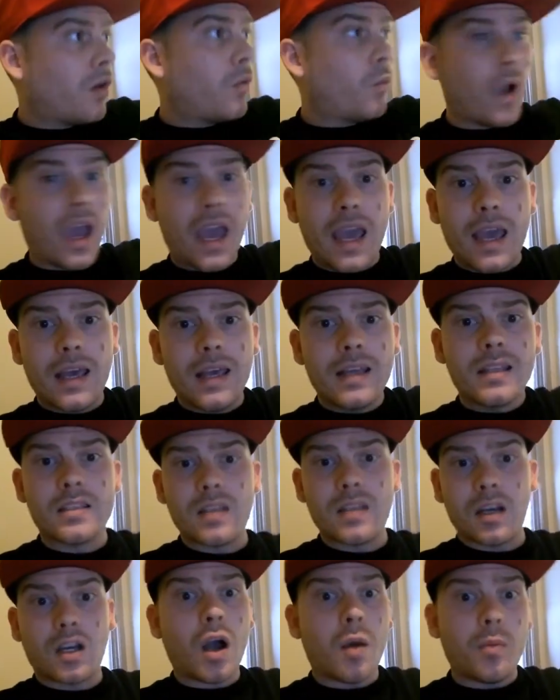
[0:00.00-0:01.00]
way
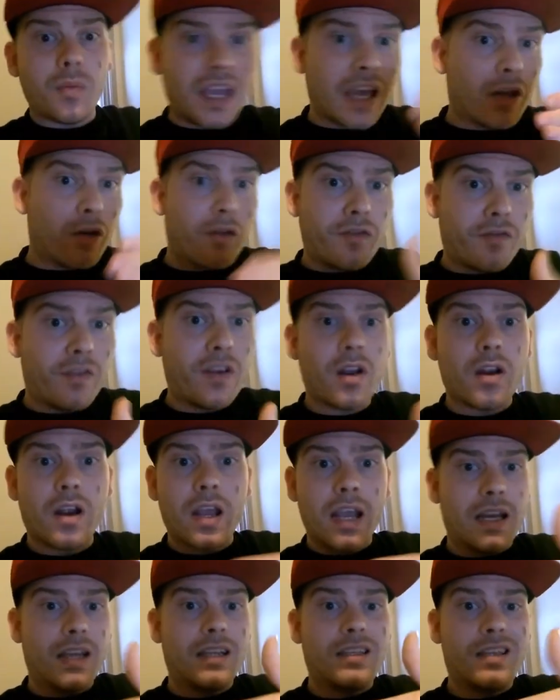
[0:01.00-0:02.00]
to come interfere
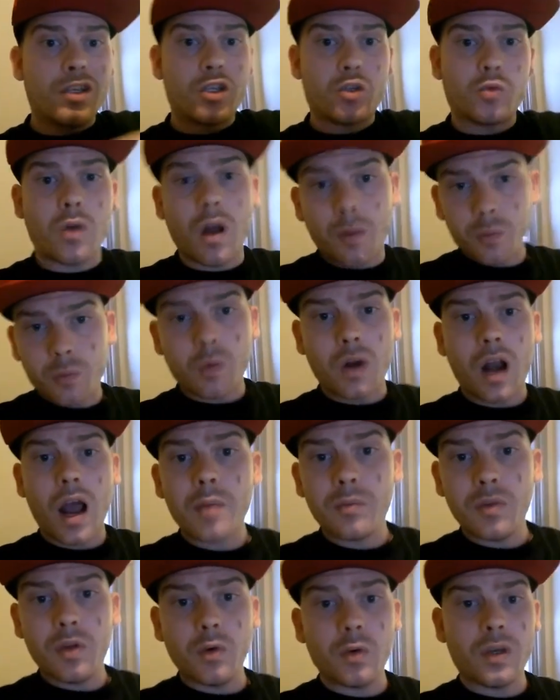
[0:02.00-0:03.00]
and disrupt what
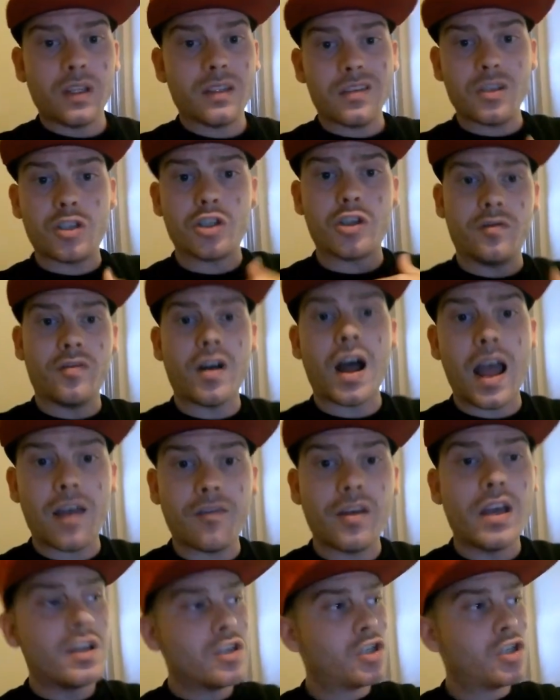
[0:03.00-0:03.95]
I'm doing to survive.